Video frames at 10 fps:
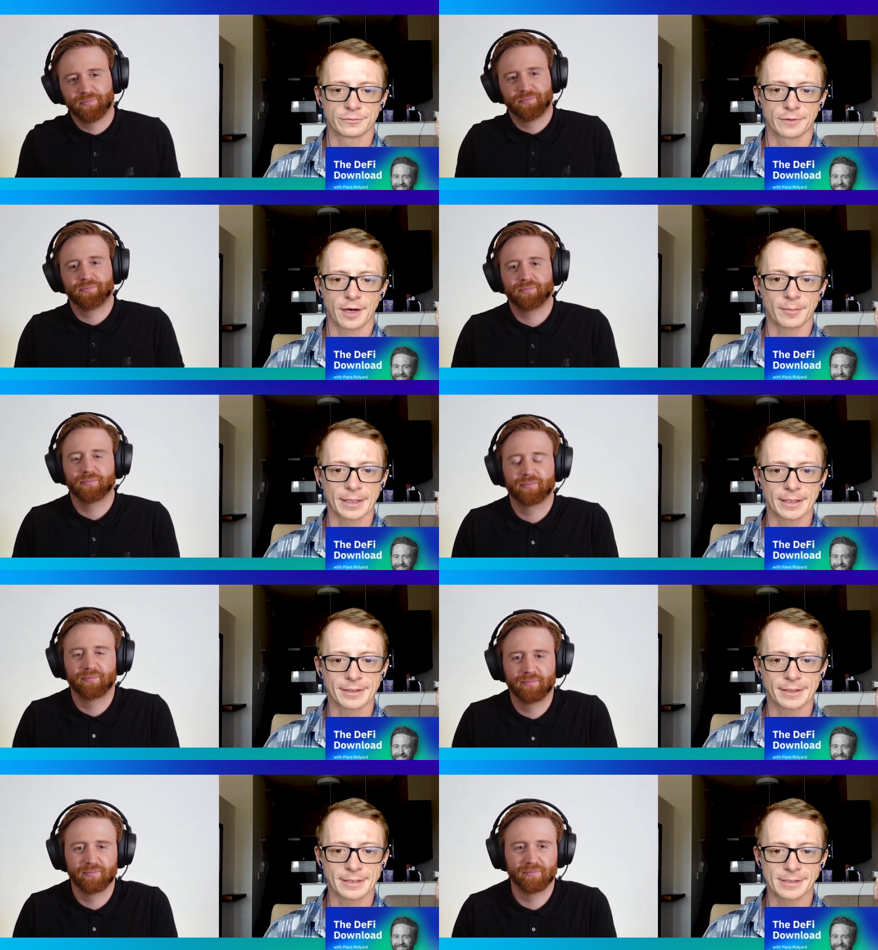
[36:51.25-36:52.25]

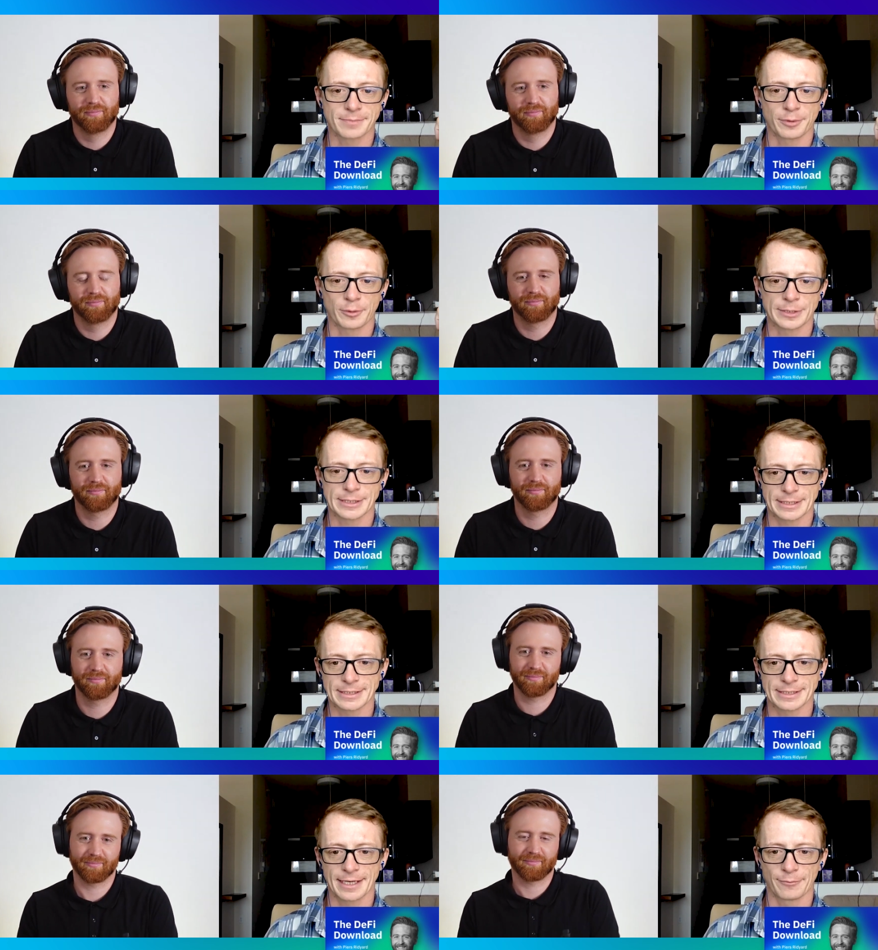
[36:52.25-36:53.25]
Speaker 1: automated because the purpose
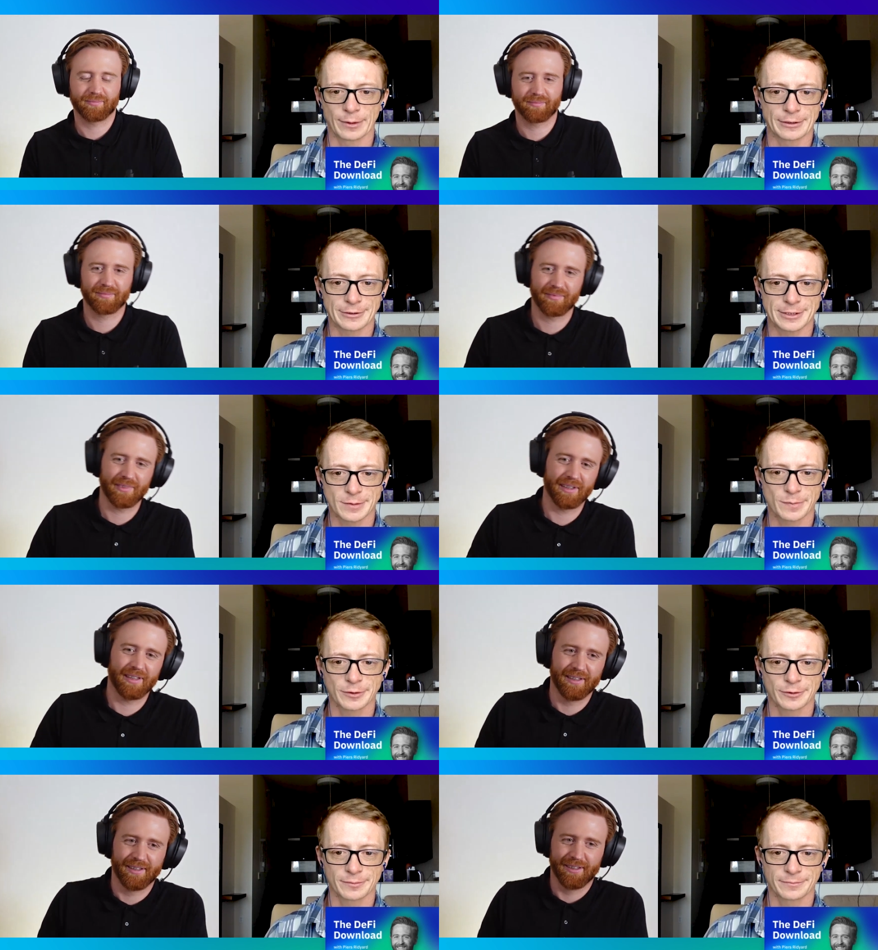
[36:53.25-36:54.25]
is that when there's a
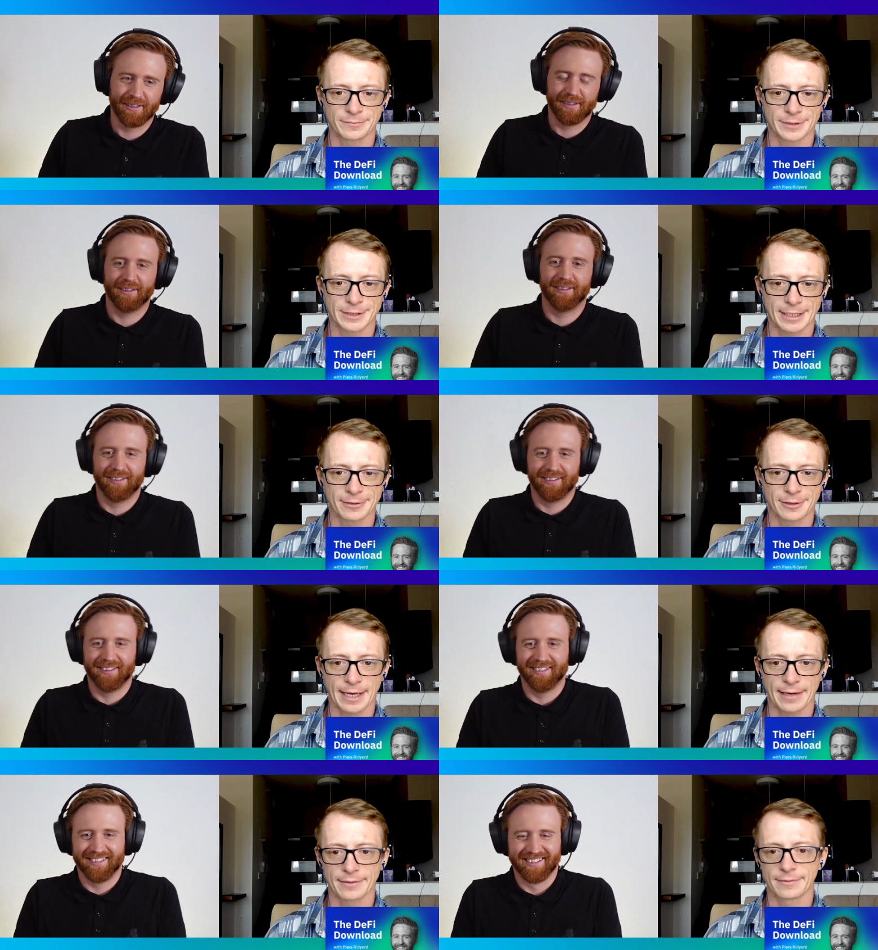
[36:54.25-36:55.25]
dispute, you take a look
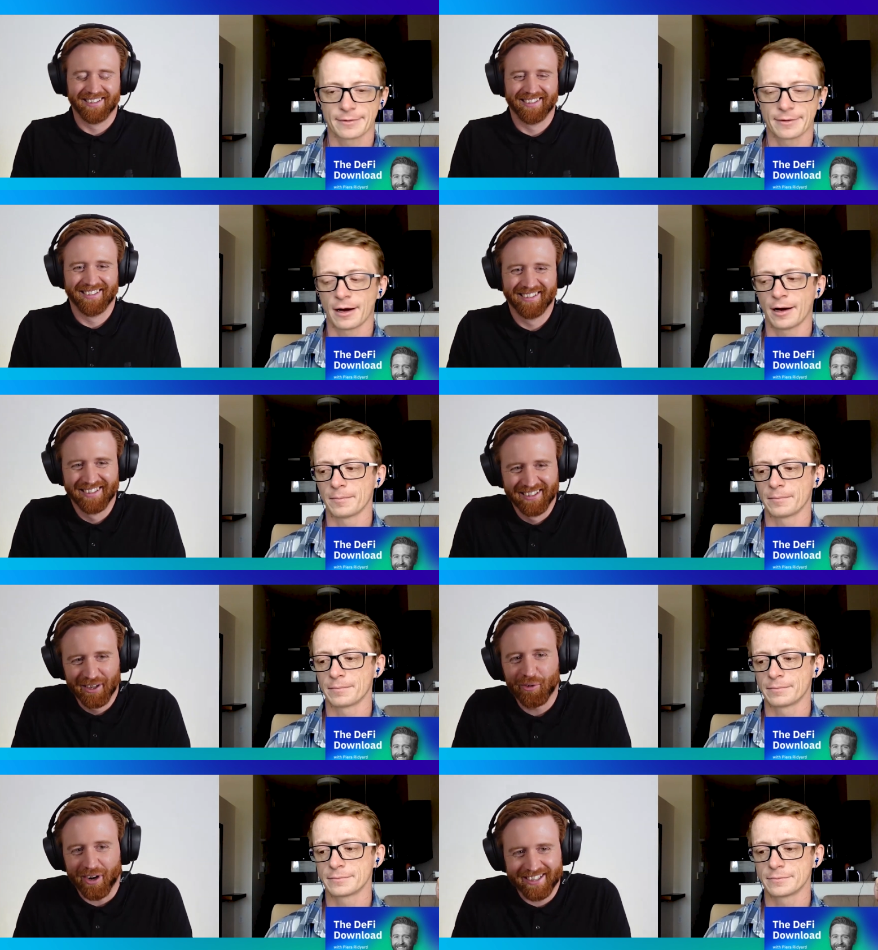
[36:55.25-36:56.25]
at it. Um,
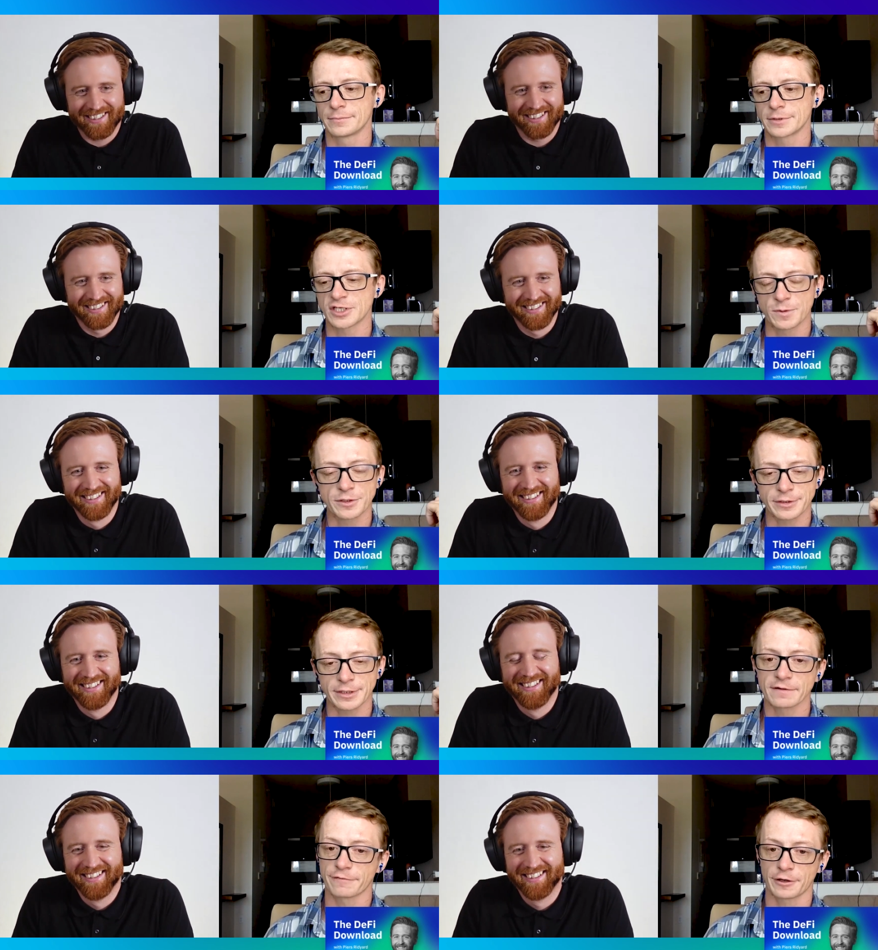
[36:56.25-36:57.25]
right. Disputes are
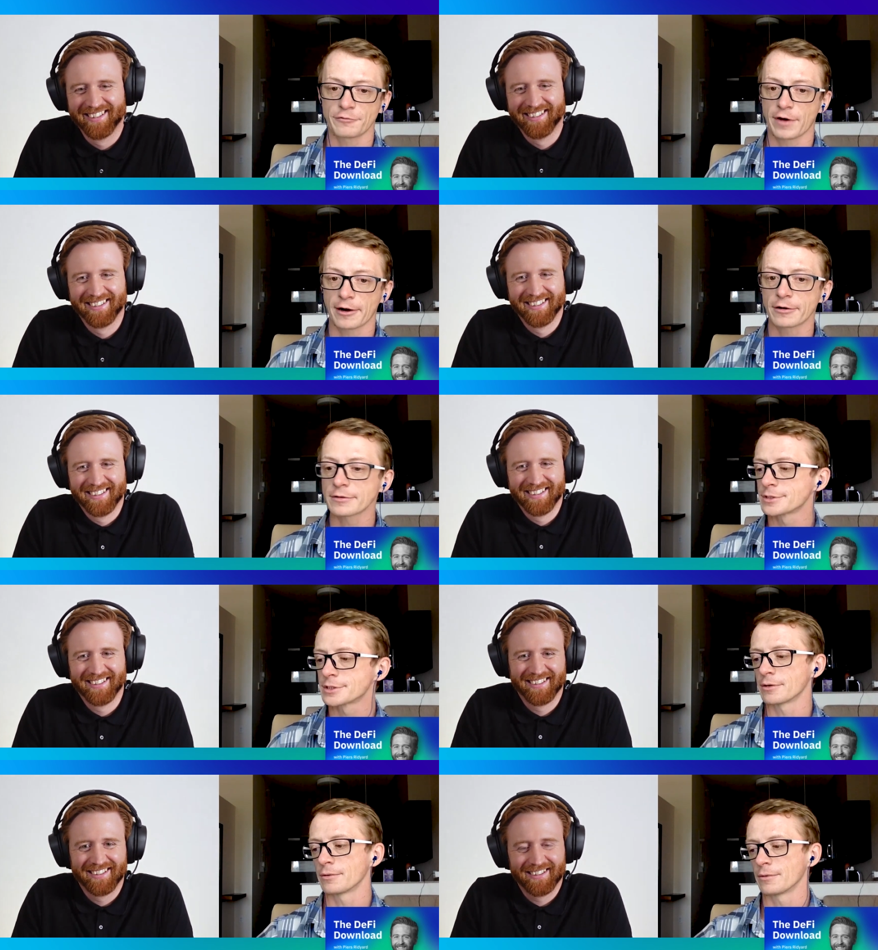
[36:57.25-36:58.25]
getting very rare.
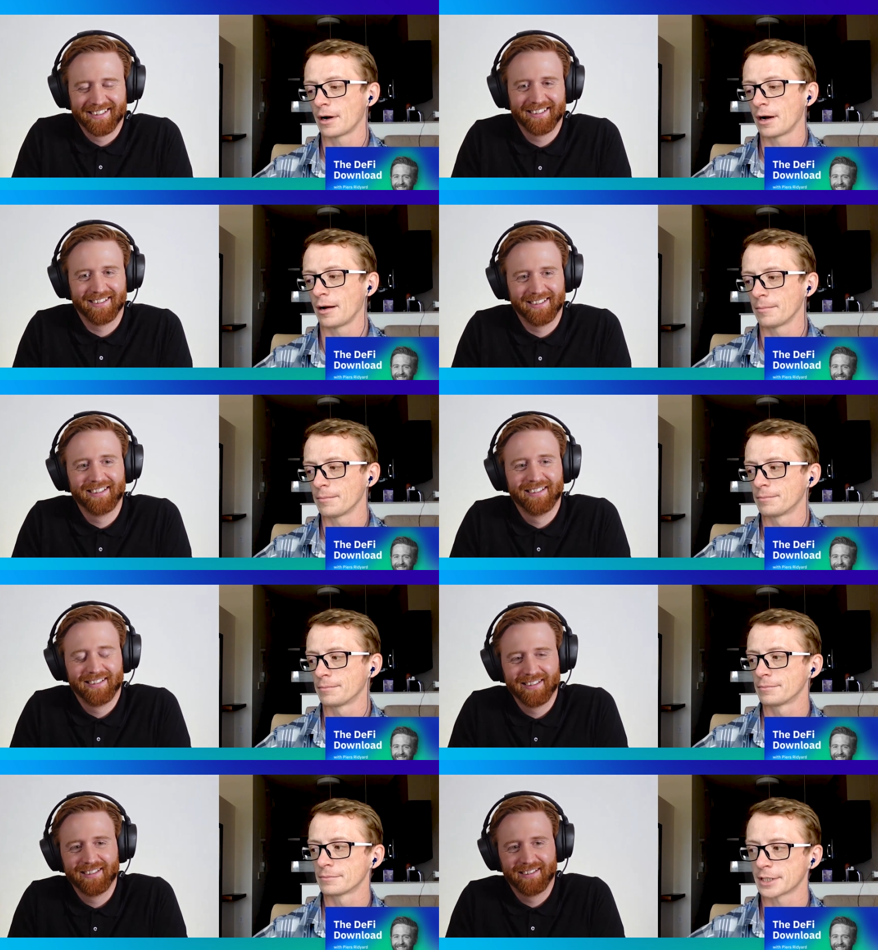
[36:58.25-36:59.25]
So um,
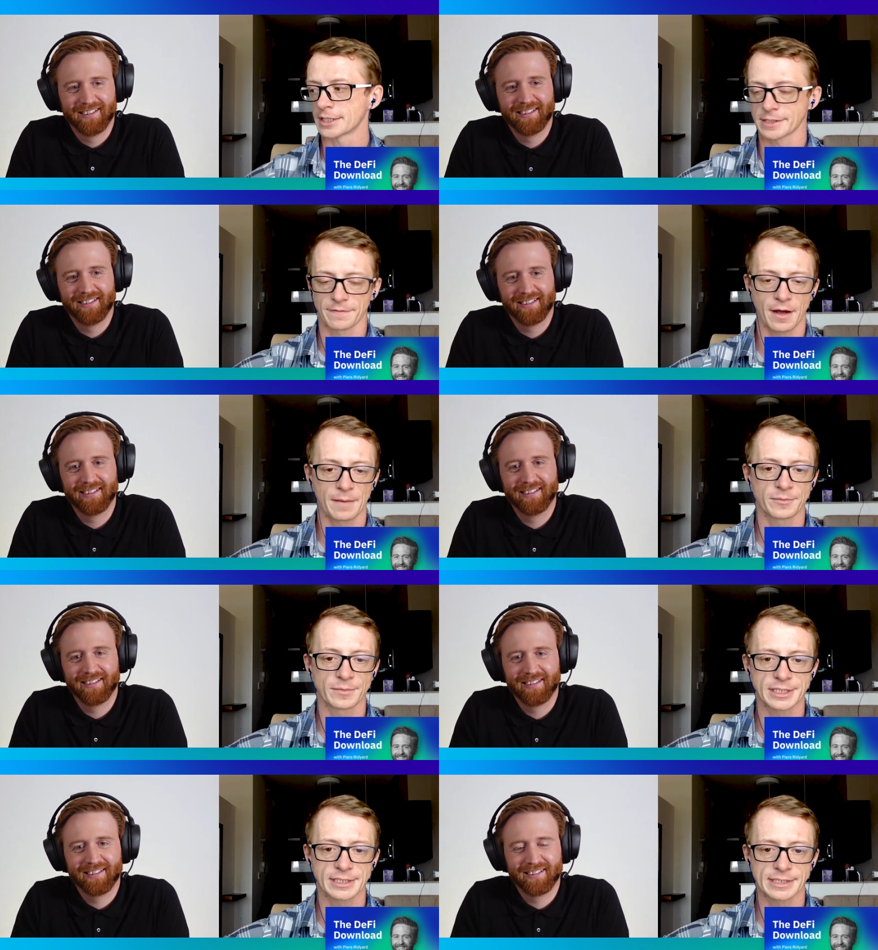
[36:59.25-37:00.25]
because of the
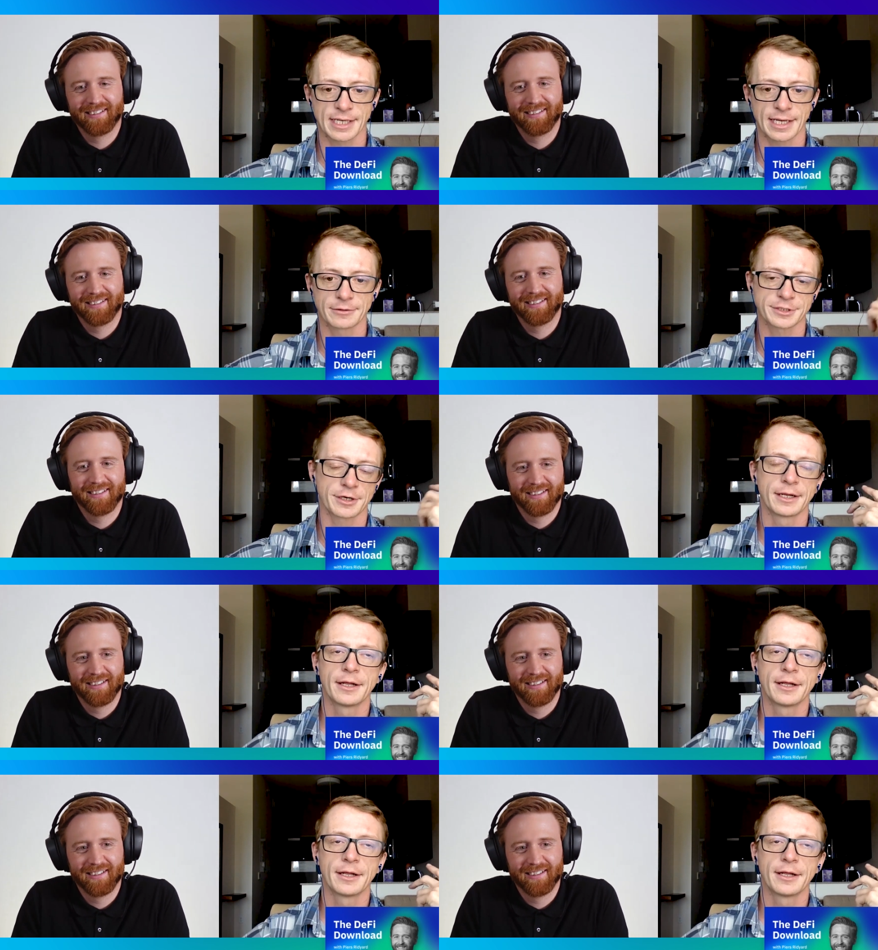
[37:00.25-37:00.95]
optimistic design, or sorry,